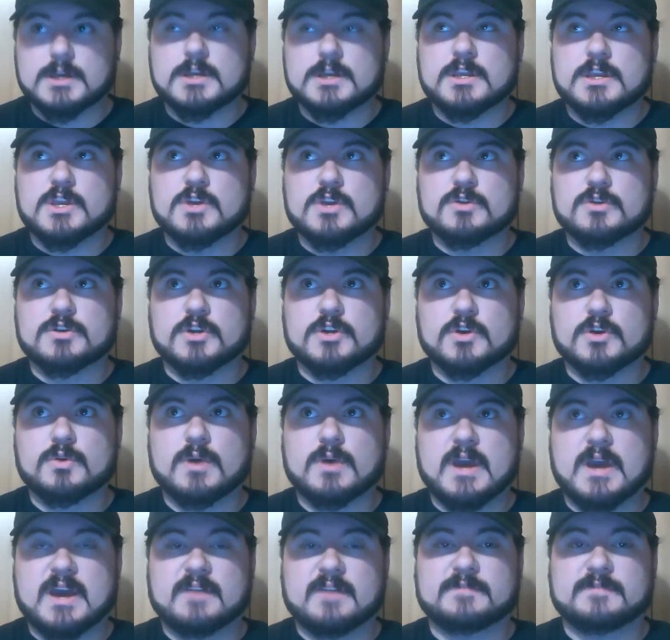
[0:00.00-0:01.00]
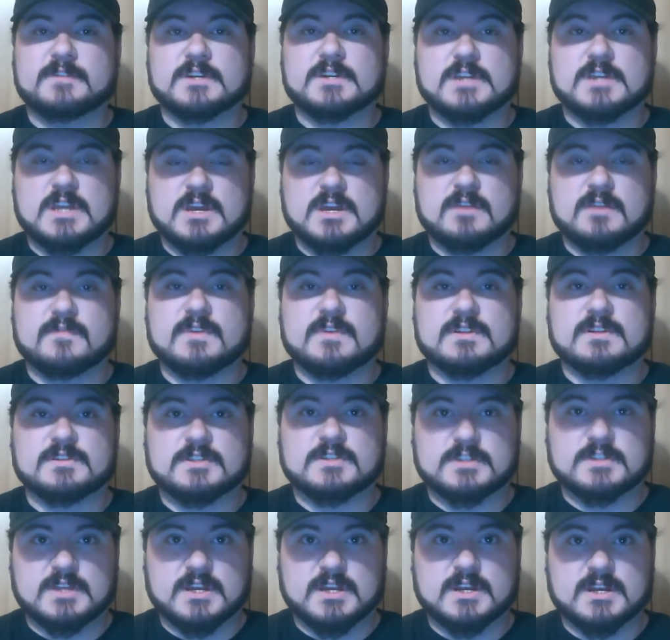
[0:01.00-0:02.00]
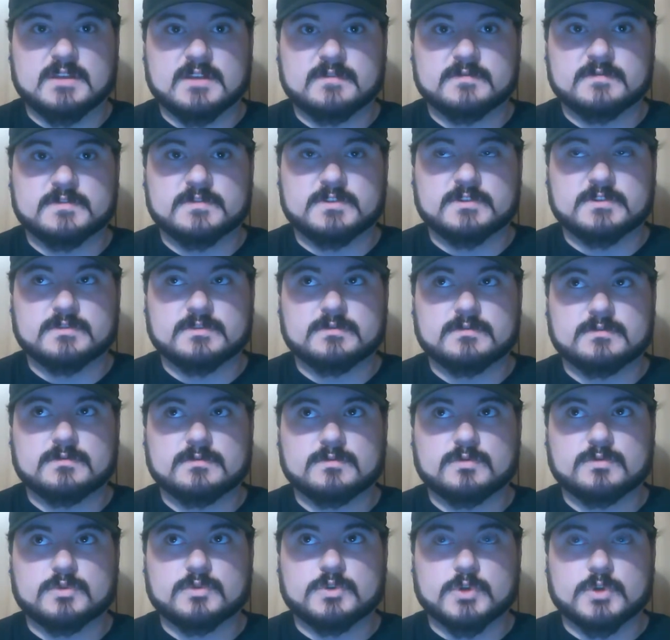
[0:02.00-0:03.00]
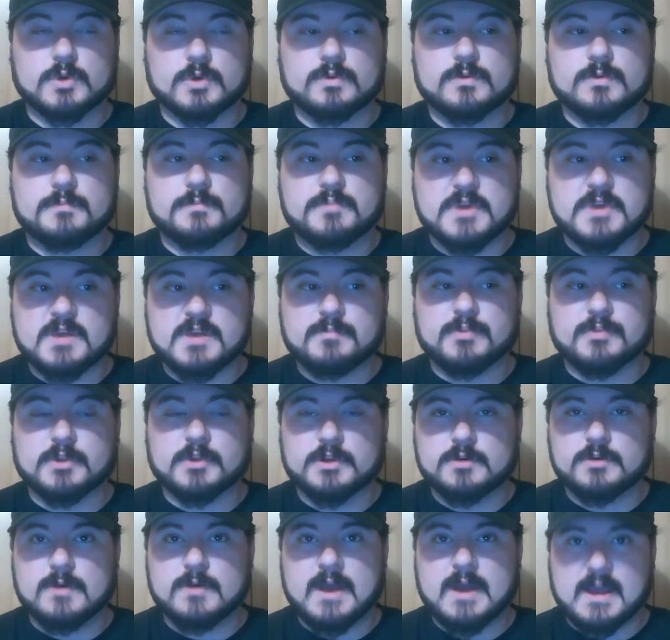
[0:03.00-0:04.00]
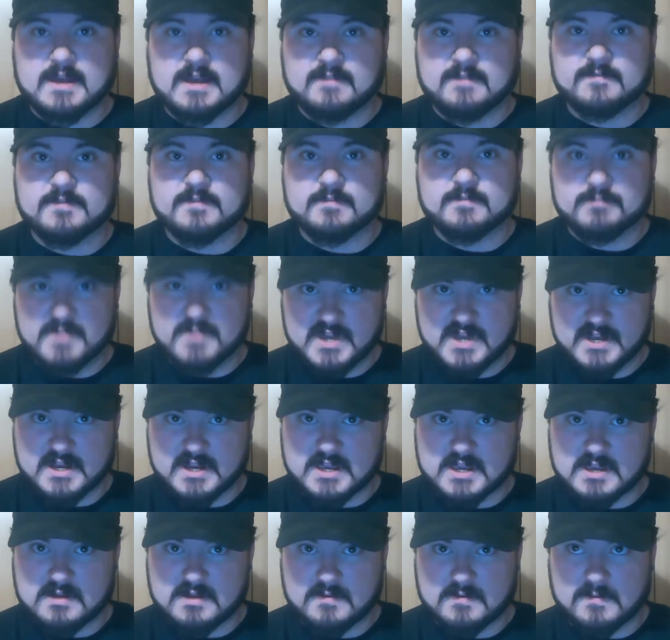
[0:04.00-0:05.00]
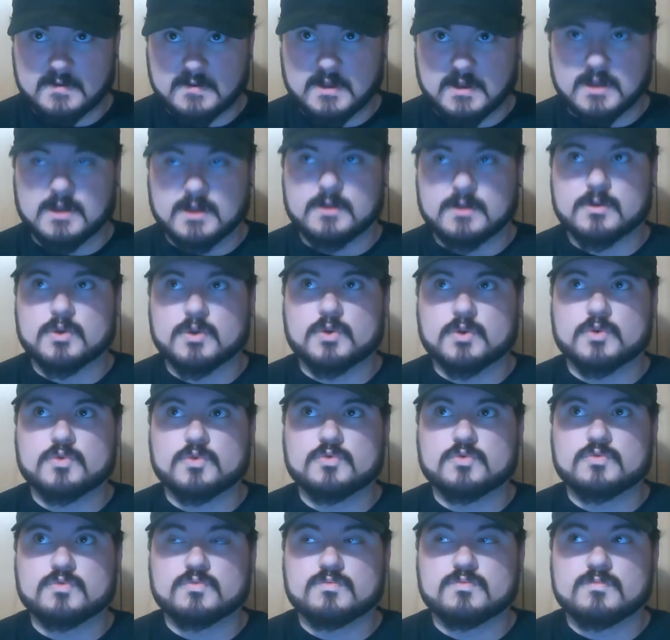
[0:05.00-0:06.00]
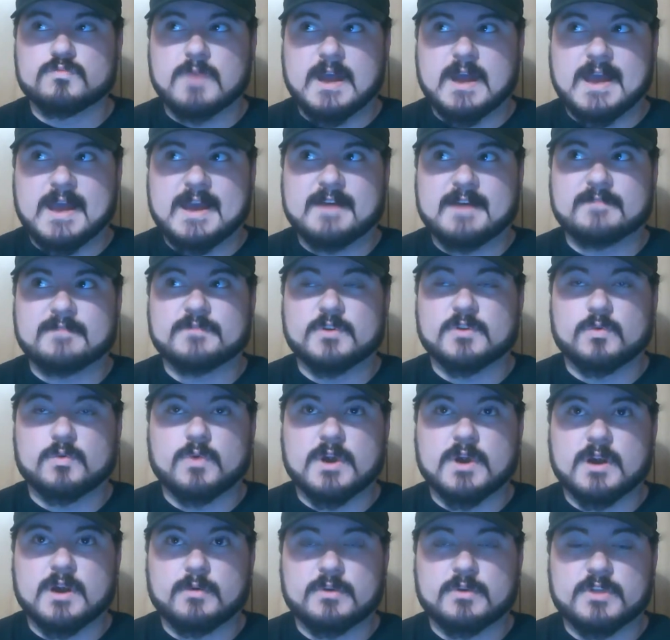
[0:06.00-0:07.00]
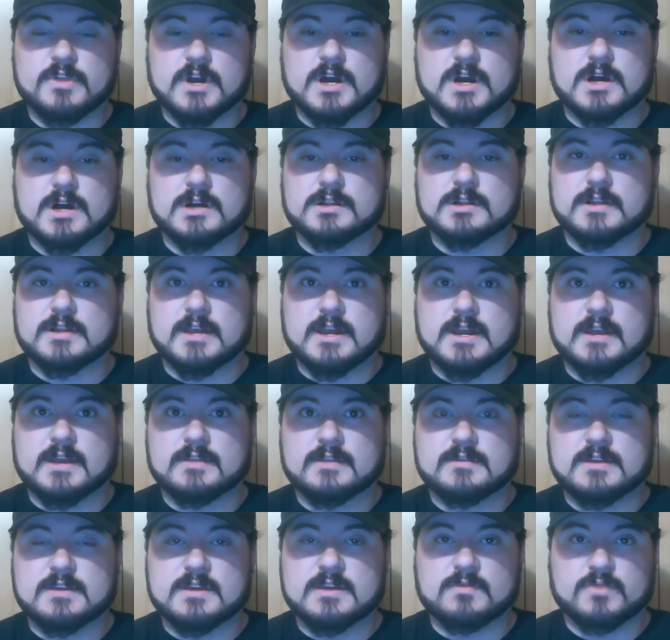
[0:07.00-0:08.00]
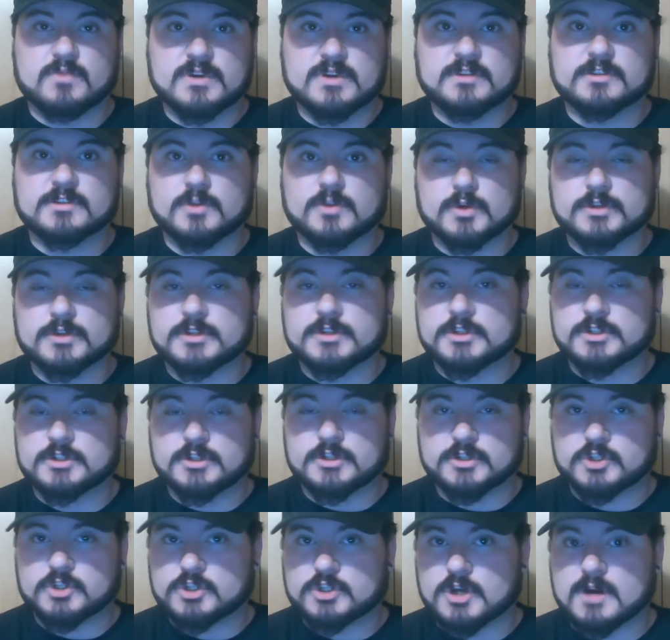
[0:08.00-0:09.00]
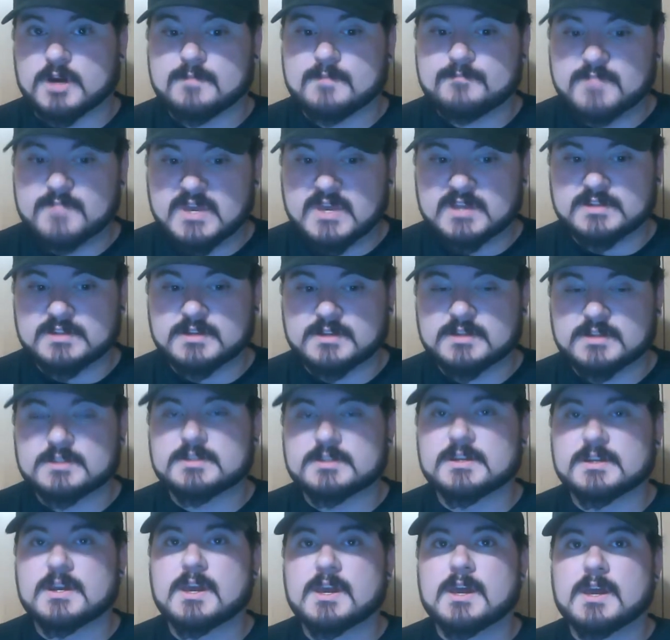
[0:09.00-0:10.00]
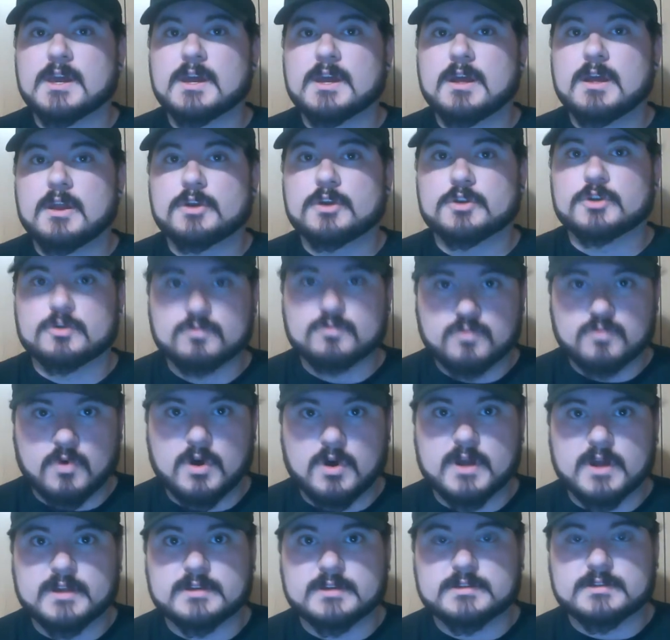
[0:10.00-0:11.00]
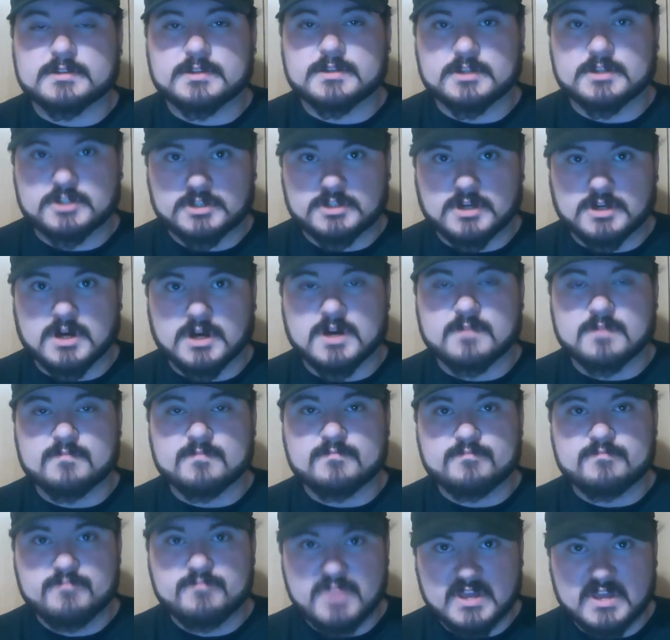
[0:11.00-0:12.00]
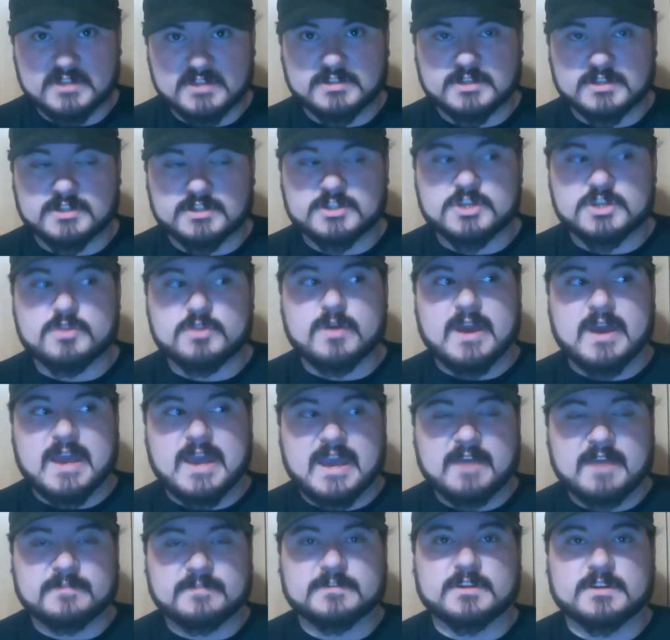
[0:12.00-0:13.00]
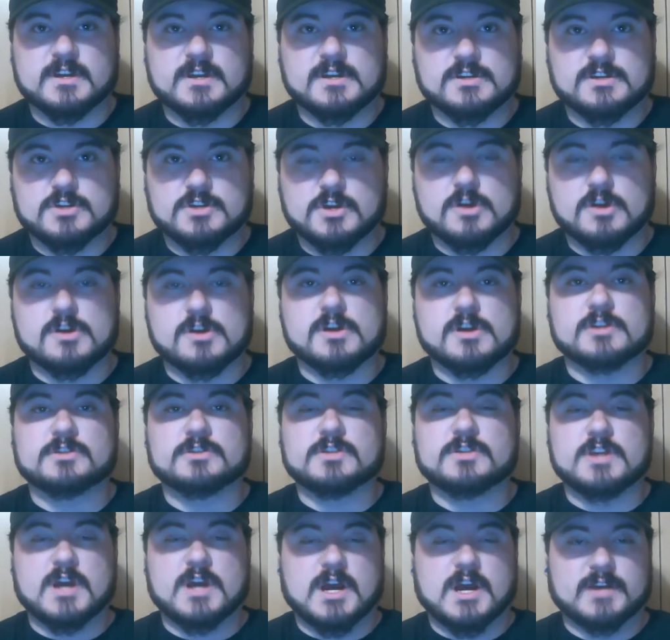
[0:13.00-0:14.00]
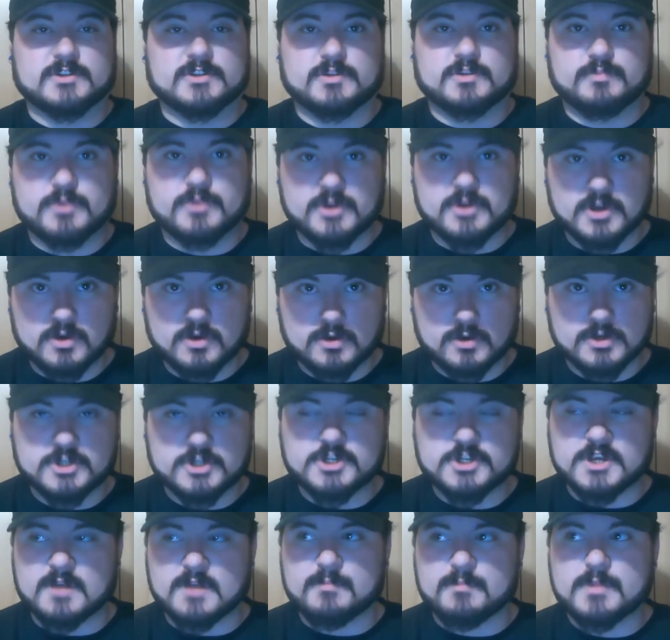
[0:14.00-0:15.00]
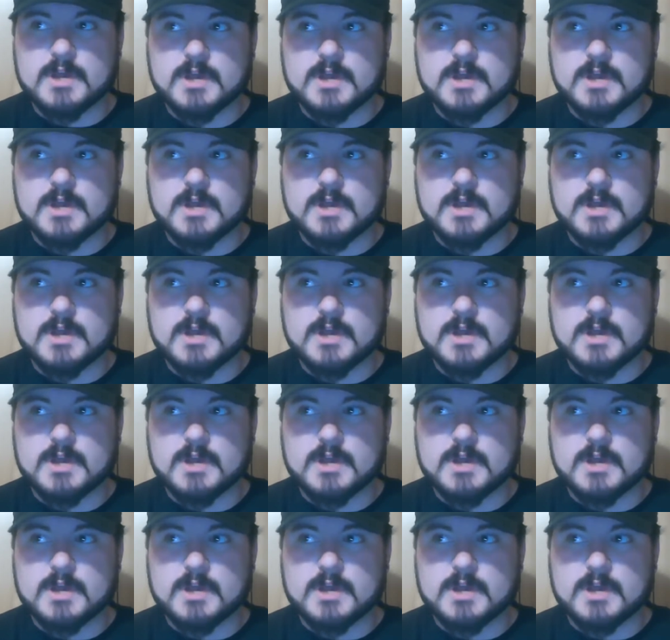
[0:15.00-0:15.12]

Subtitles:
you do have to give incentives to the people who have the money and who have the wherewithal and the resources to start business to want to start business. You have to encourage the entrepreneurship,